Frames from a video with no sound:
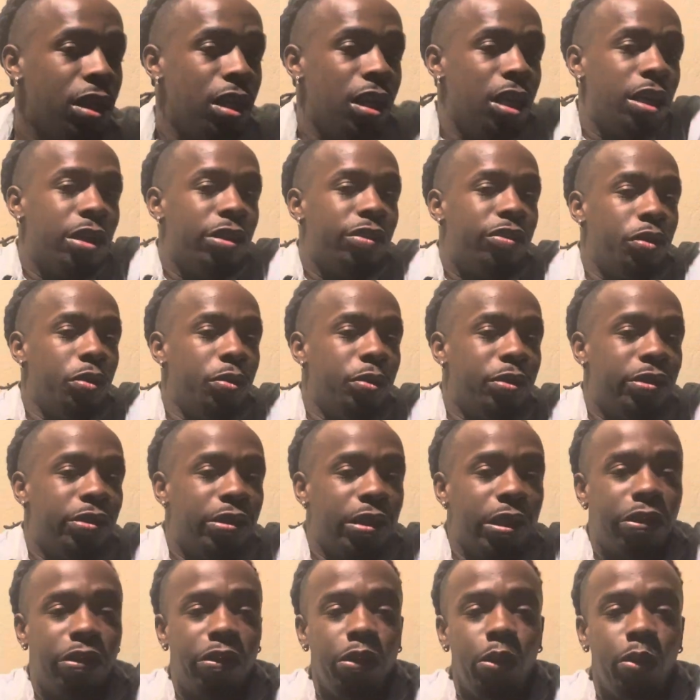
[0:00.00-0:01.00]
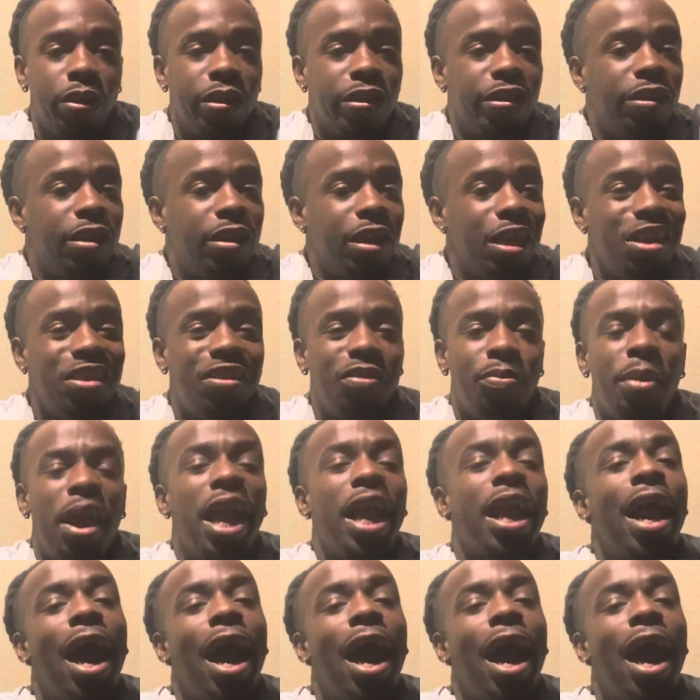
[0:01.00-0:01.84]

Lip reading: it's you with the steeds, man.